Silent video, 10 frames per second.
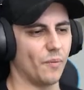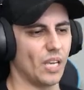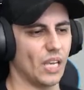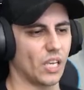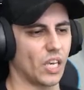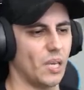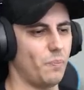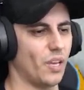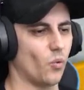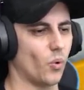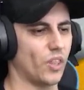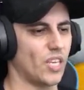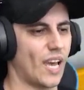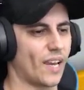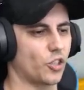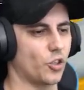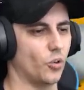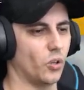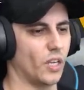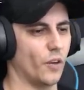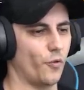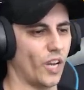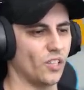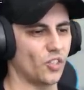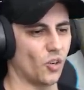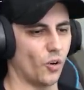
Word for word: in keeping with the actual event